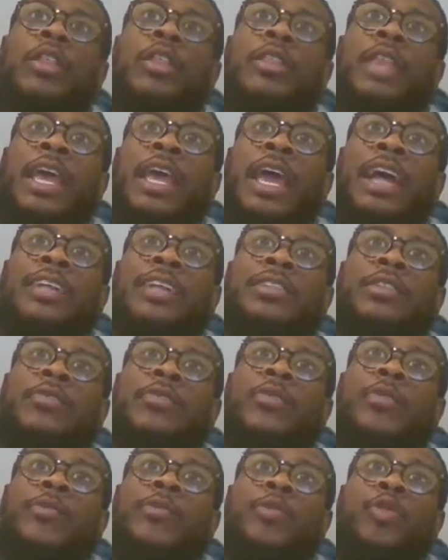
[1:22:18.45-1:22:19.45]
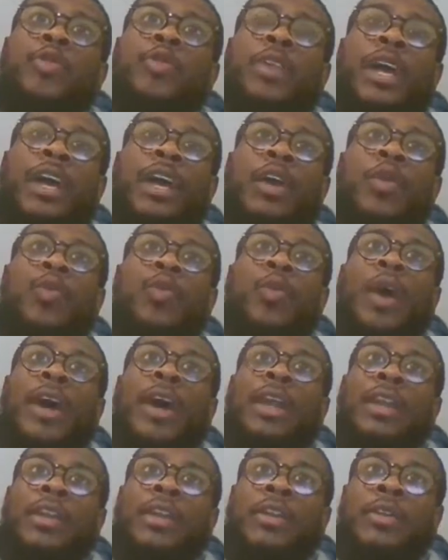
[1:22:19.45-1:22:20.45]
They actually review that
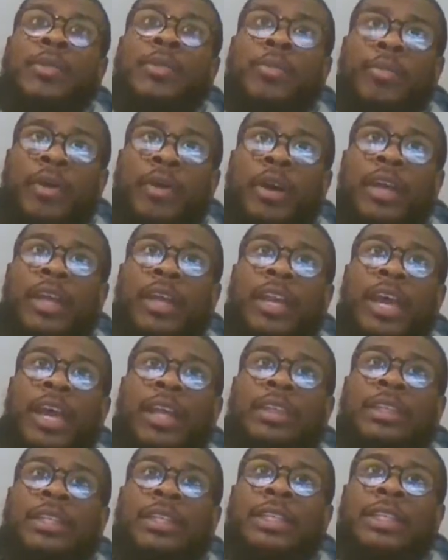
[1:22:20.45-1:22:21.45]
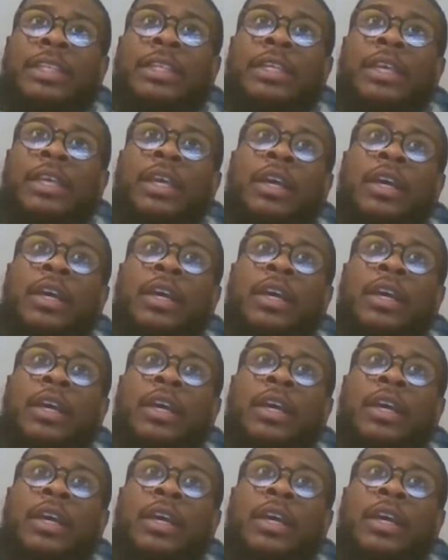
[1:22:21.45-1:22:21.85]
Kawhi Leonard bucket at the